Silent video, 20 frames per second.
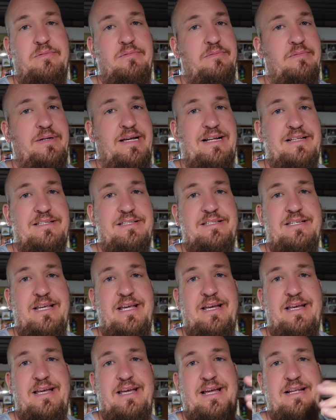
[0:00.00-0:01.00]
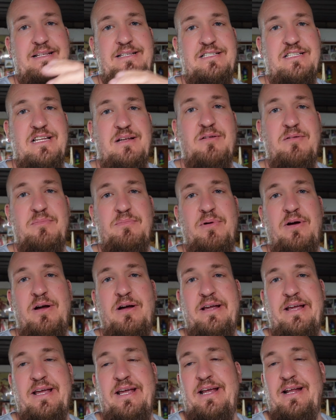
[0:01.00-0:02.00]
we got sick, had the stomach
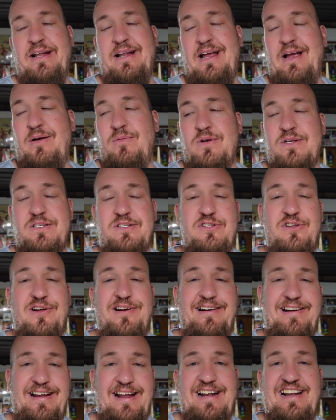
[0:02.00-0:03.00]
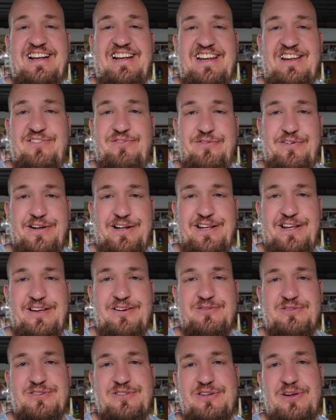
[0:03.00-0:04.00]
bug, and I was not editing
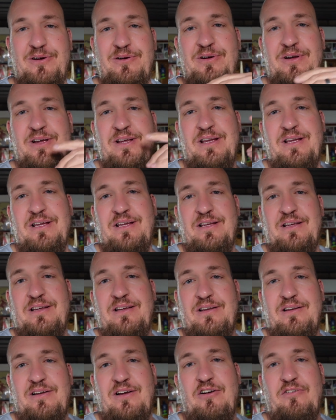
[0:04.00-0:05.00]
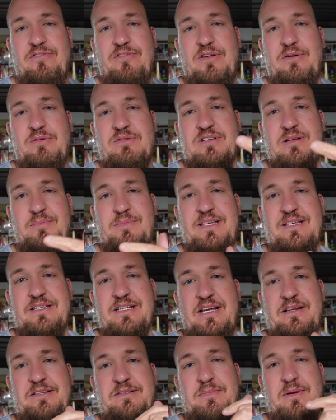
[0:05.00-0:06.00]
videos. So Hopefully with some of these
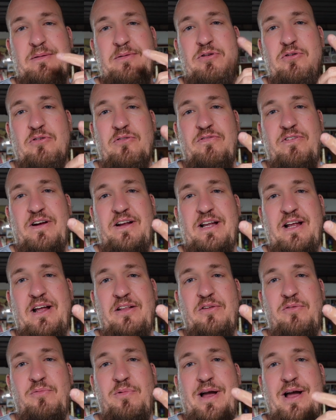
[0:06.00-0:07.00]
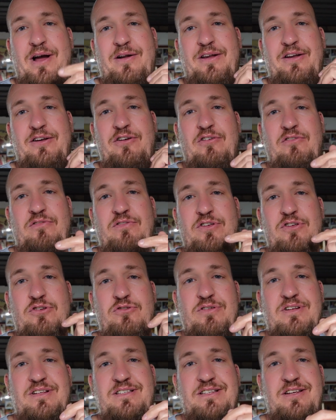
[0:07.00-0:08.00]
items, maybe you'll find out in the wild, and hopefully
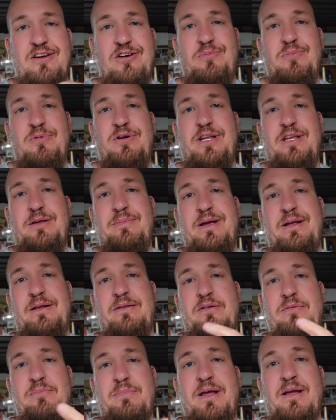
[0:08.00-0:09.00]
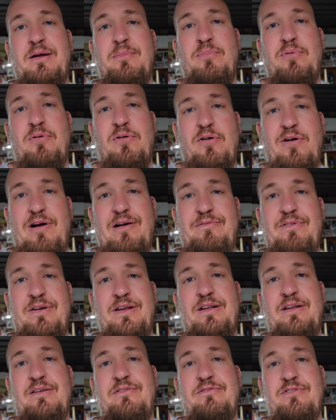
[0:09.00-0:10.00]
you can sell them on eBay to make a
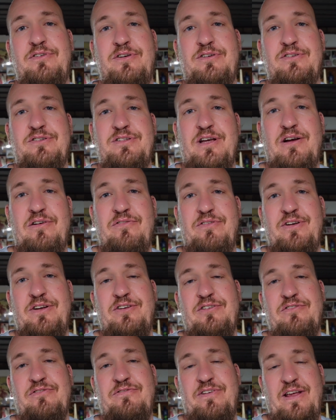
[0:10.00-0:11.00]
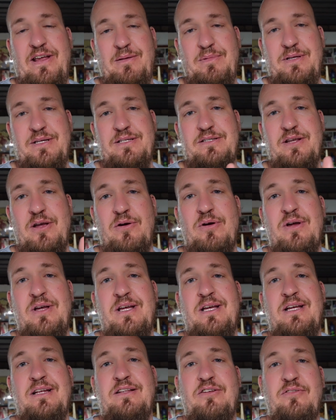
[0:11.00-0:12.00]
profit for yourself and your family. So,
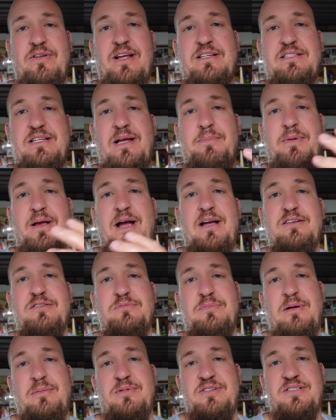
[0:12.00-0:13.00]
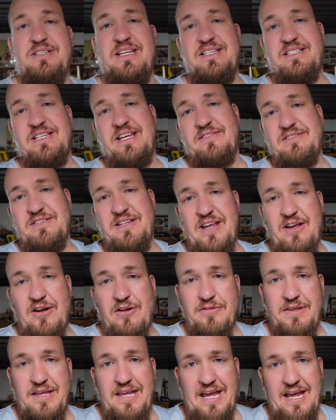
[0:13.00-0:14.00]
till next time, guys, remember, stay safe, stay
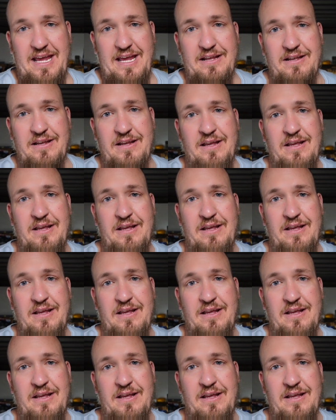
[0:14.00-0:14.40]
healthy, and